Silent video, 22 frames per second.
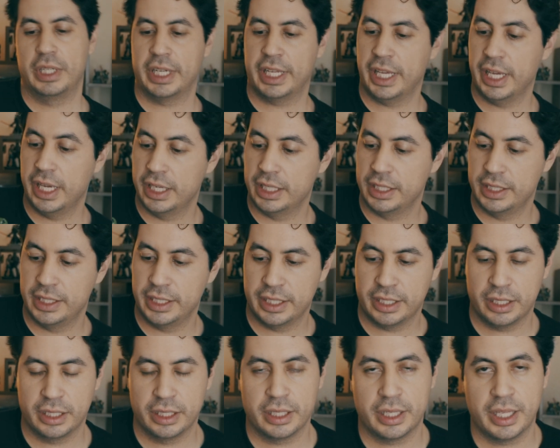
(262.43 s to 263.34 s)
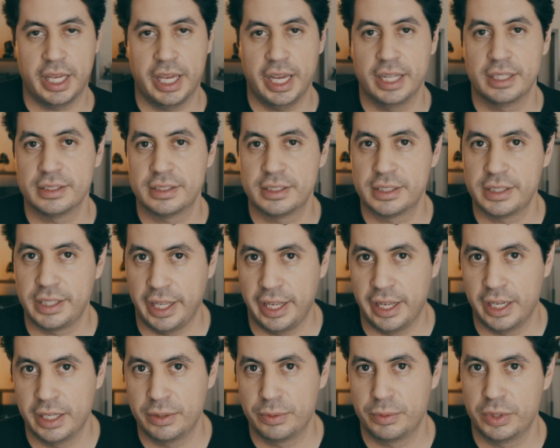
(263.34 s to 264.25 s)
Again, it can't
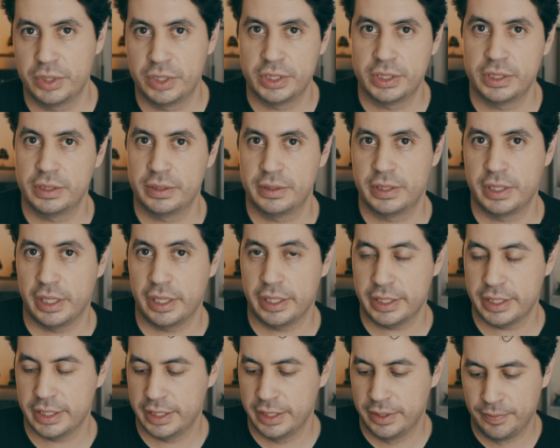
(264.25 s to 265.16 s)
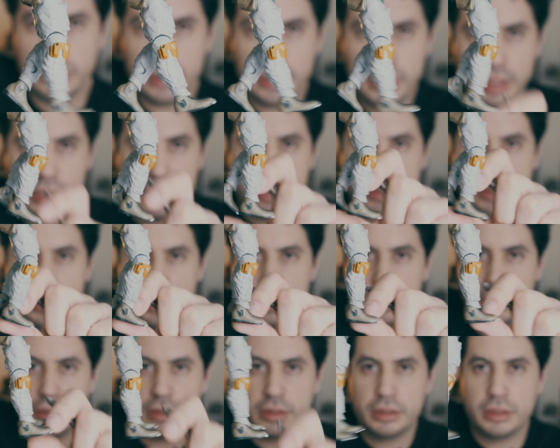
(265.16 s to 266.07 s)
stand, which sucks. Look at his
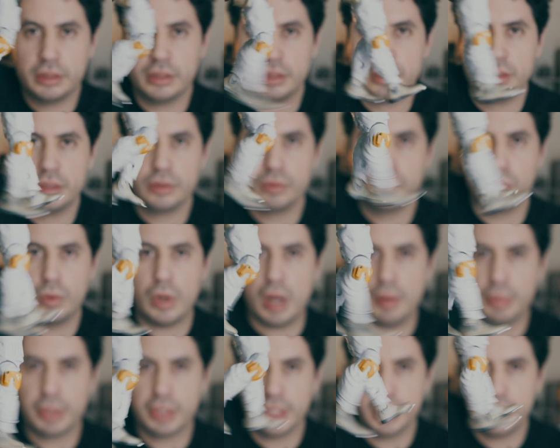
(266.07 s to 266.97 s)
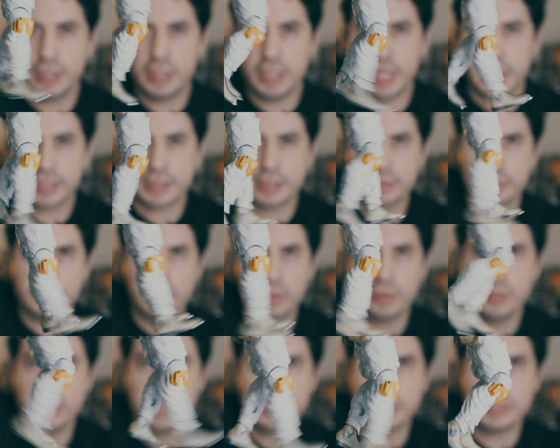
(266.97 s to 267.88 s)
little wobbly legs. Of
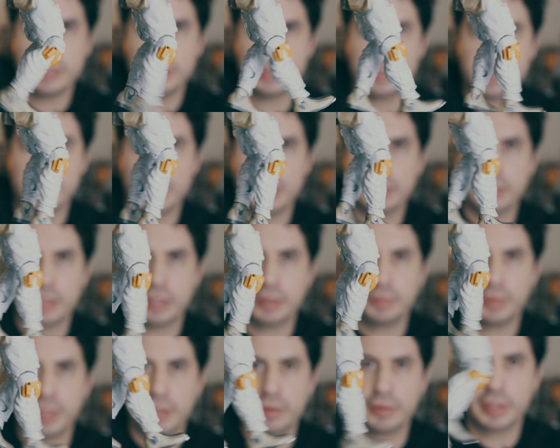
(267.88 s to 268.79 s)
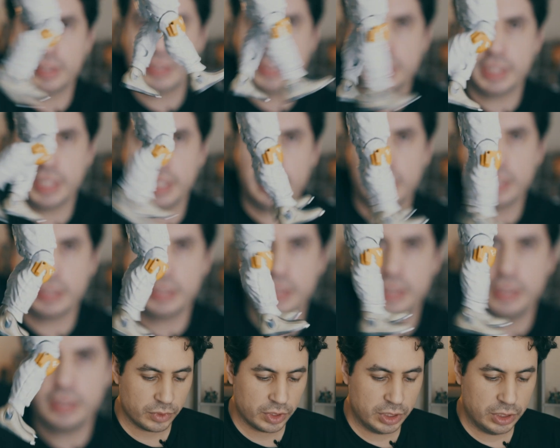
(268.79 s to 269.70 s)
course he's not gonna be able to stand.